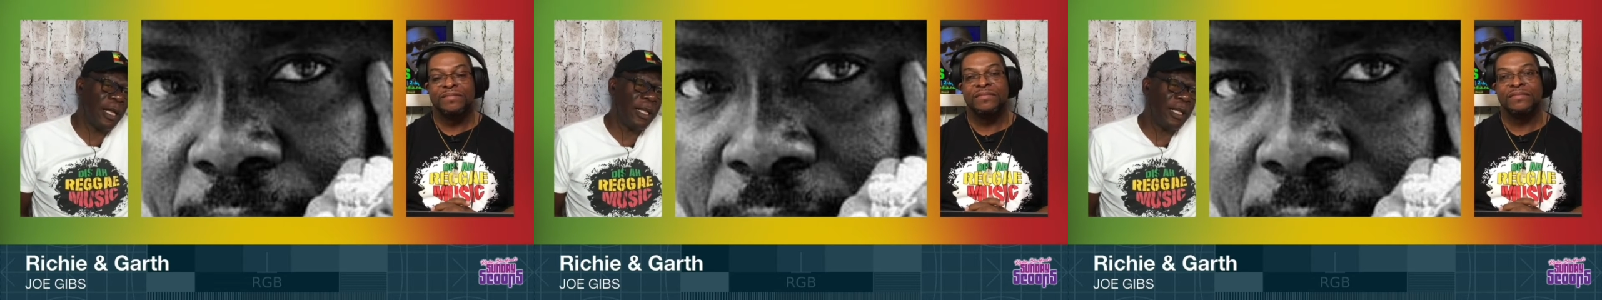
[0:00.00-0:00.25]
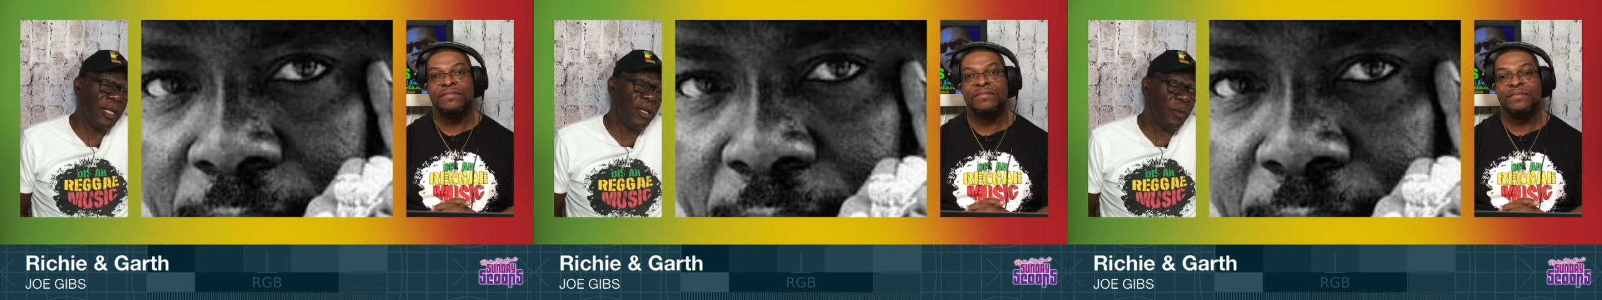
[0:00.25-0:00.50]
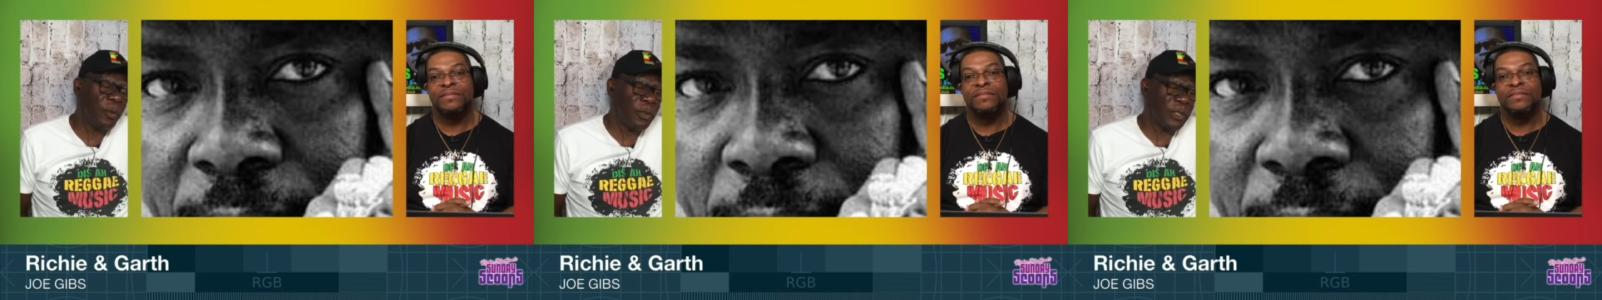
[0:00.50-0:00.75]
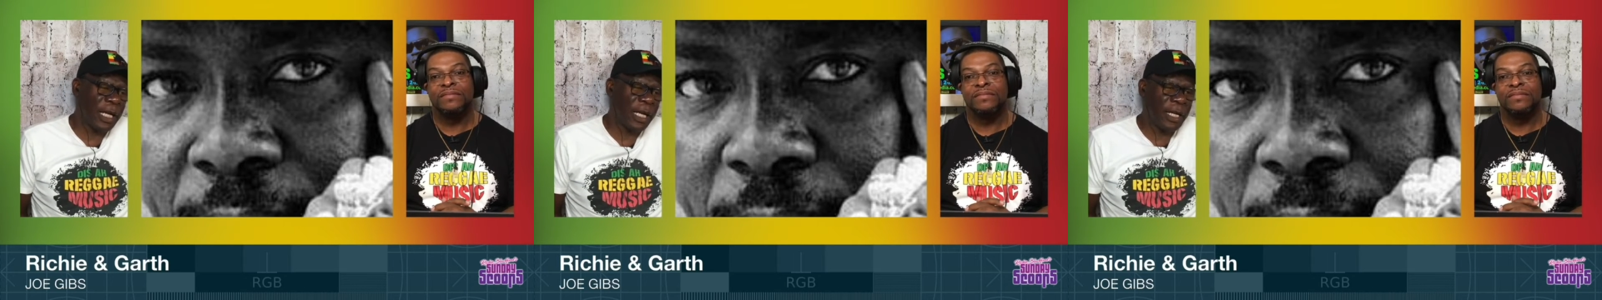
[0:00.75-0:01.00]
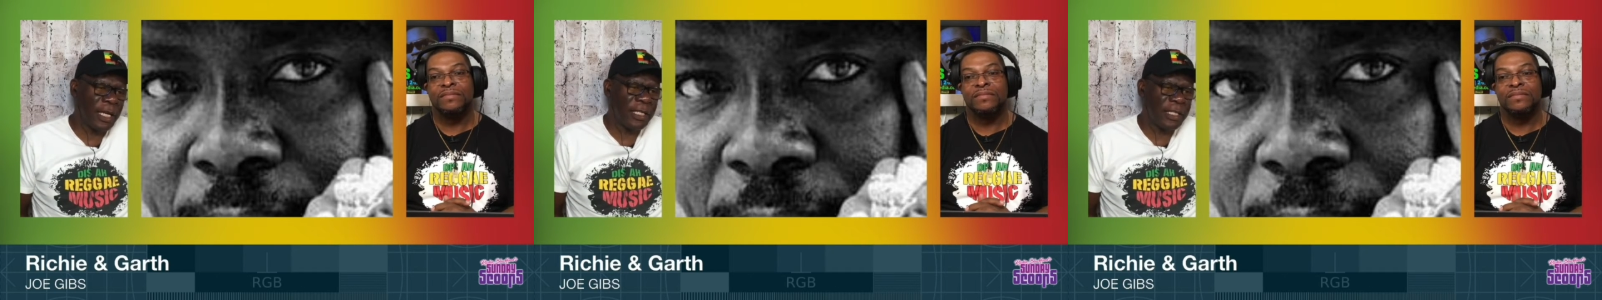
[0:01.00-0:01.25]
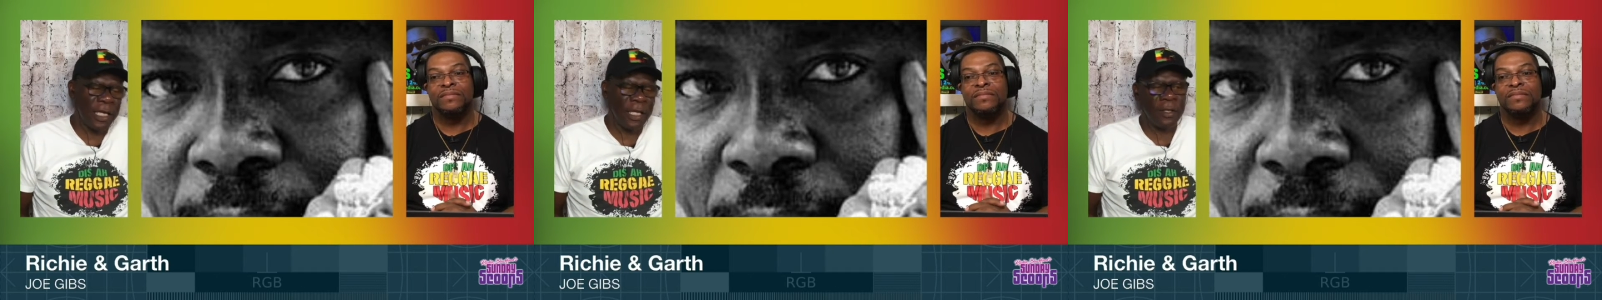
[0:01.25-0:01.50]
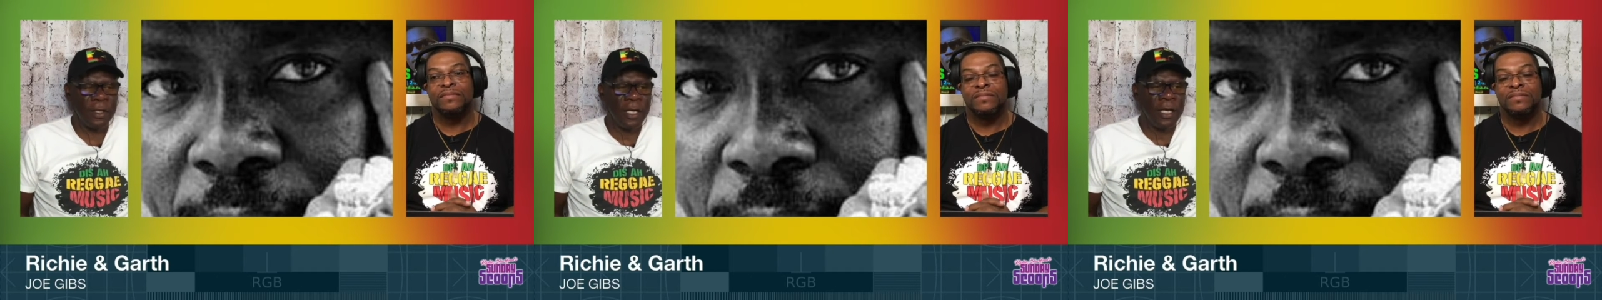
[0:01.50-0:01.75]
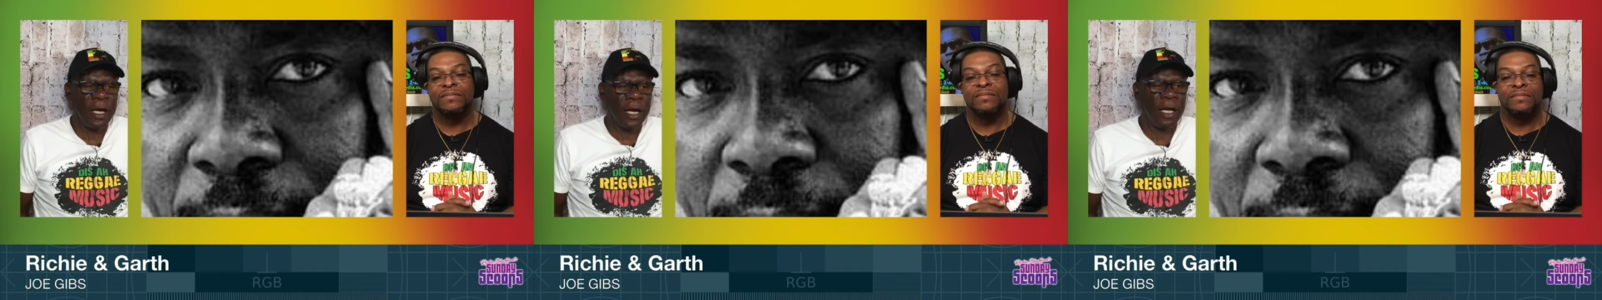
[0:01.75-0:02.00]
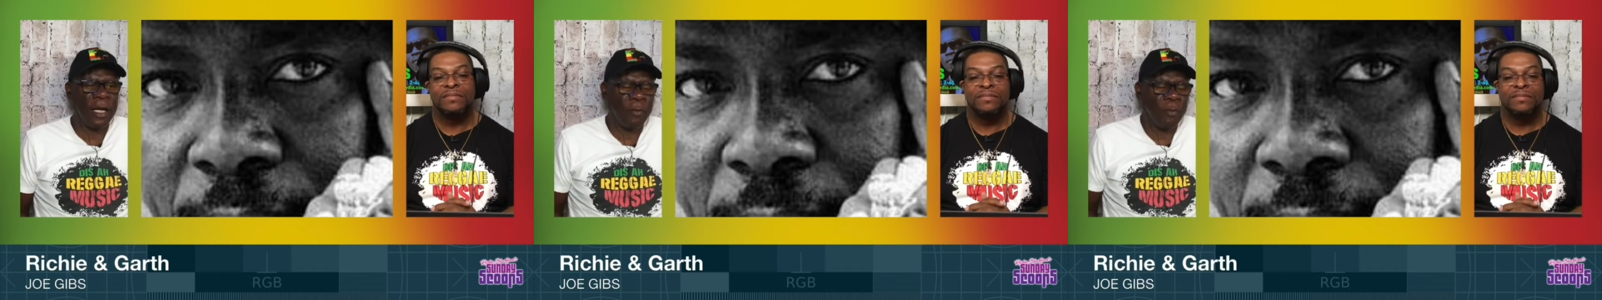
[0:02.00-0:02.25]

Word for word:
Speaker 1: lean up side of the set and